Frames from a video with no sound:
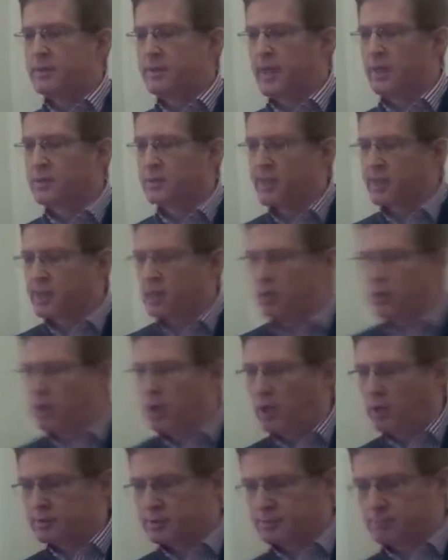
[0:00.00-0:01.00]
Sounds like a
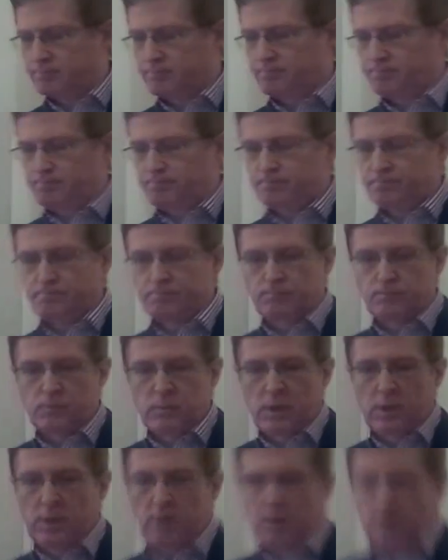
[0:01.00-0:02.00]
lot.
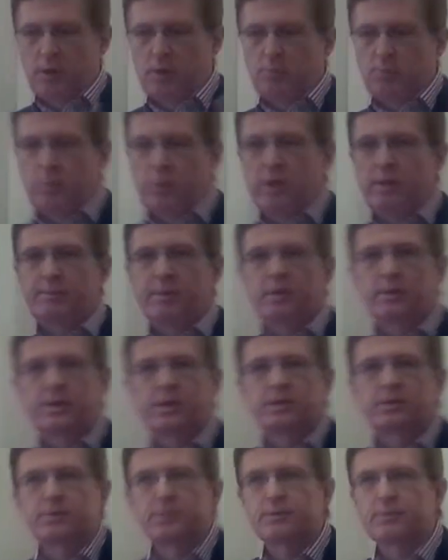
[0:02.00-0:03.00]
But let me
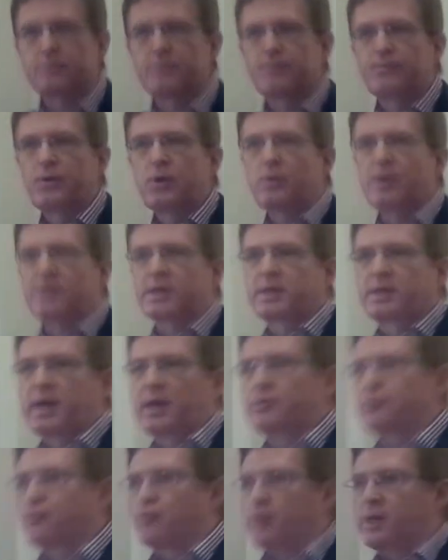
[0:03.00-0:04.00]
look at a few other
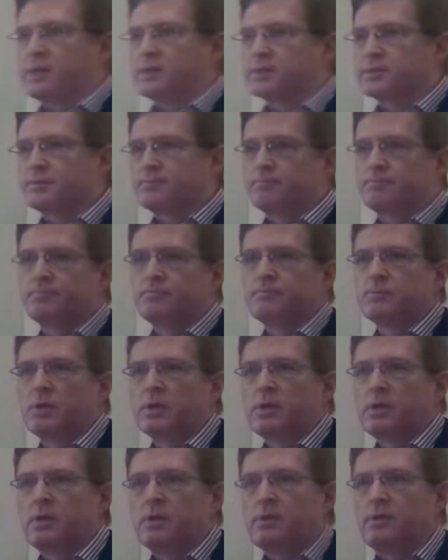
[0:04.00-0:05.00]
countries
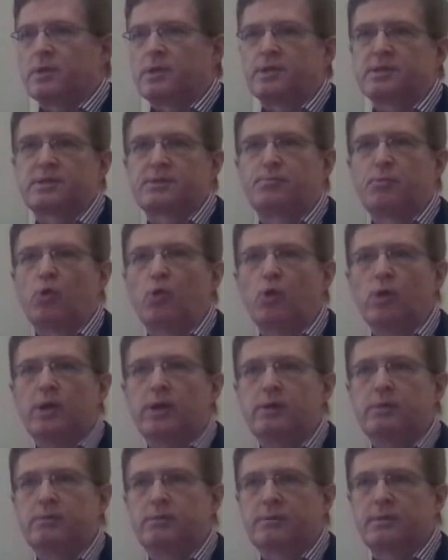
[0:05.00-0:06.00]
that are
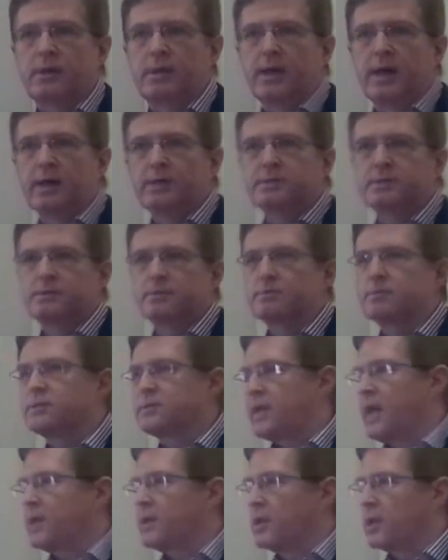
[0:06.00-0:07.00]
smaller than us,
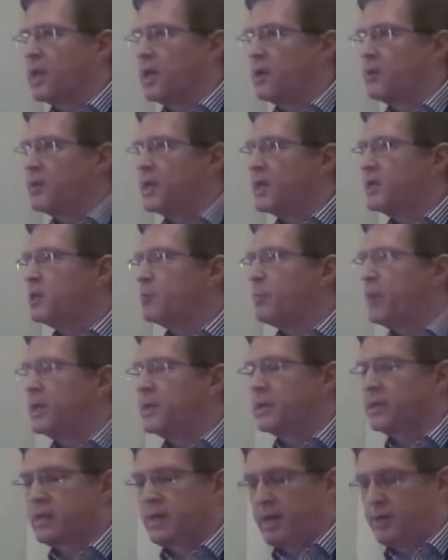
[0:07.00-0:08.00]
standalone
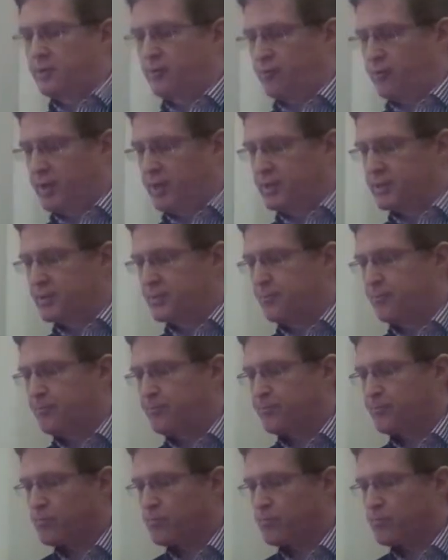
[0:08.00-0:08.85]
independent countries.